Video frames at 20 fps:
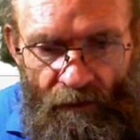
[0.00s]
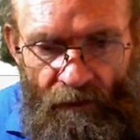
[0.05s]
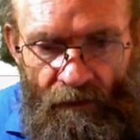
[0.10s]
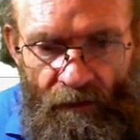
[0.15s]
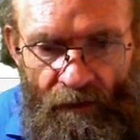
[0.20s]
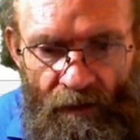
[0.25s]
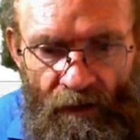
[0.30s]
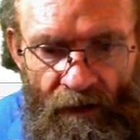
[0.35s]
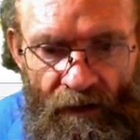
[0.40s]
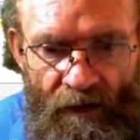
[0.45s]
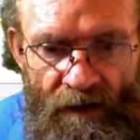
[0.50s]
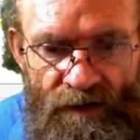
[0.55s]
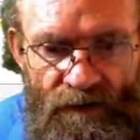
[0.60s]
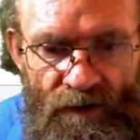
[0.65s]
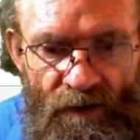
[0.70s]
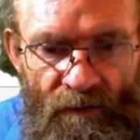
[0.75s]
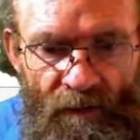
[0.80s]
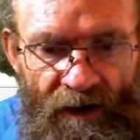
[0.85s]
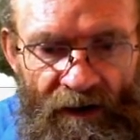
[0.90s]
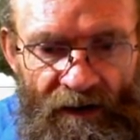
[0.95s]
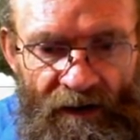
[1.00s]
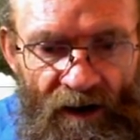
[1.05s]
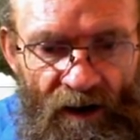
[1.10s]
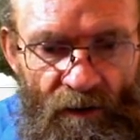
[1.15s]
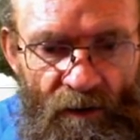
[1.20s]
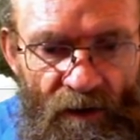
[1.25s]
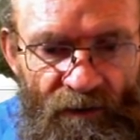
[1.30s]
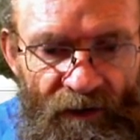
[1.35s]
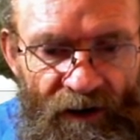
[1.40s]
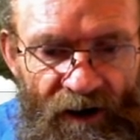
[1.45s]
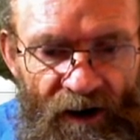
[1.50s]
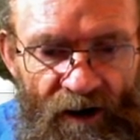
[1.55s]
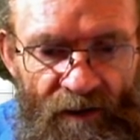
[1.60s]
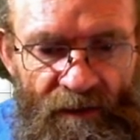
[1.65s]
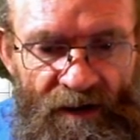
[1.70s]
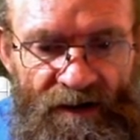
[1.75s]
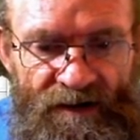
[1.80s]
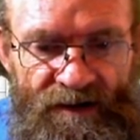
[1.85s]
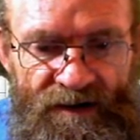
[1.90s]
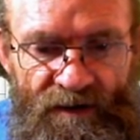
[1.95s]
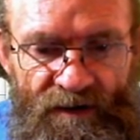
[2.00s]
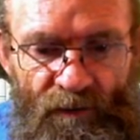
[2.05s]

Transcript: And there's all my global variables.